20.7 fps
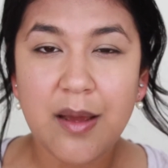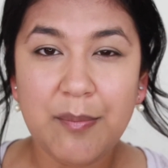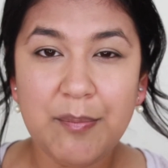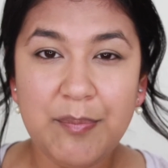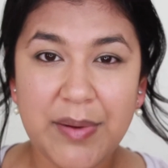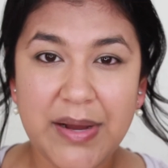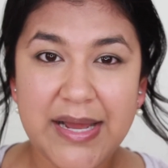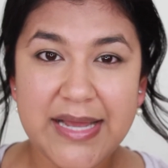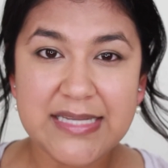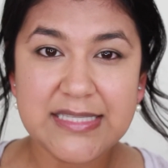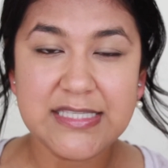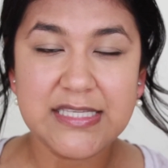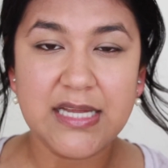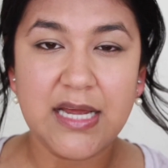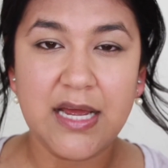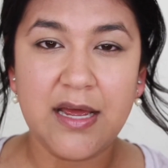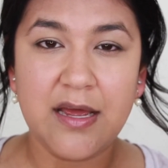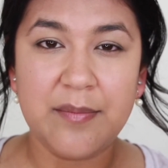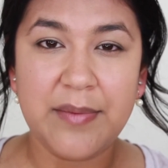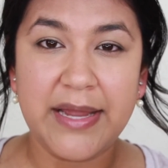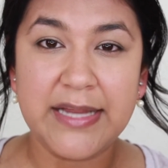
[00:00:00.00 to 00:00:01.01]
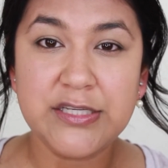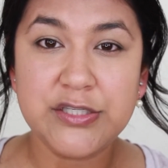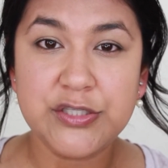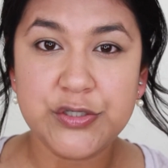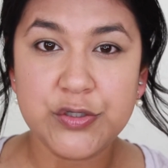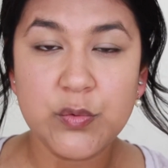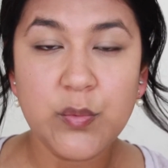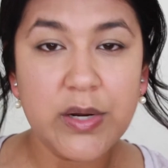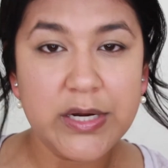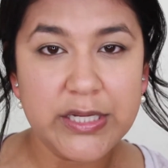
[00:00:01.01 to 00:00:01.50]
but um, I
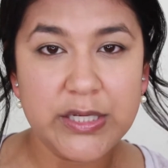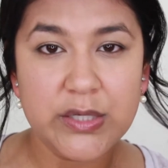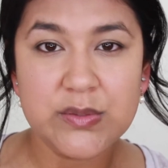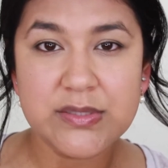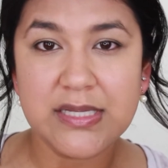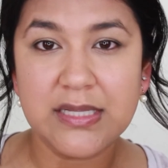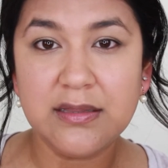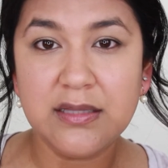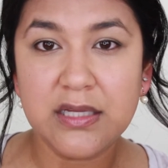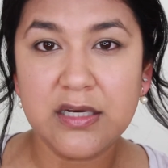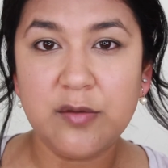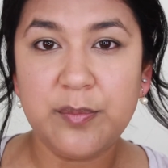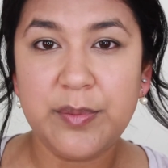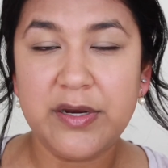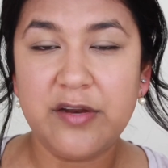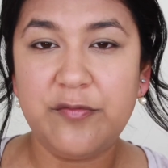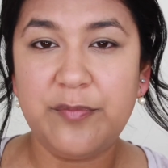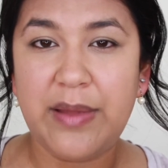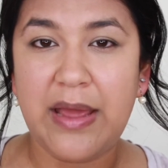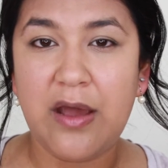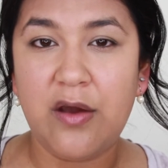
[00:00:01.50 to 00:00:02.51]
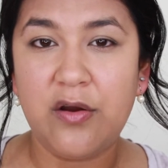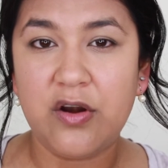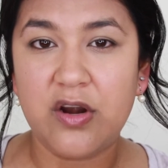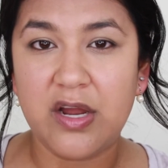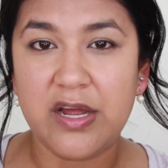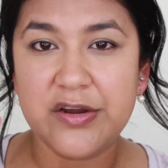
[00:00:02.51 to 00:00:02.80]
do wanna use a little bit of powder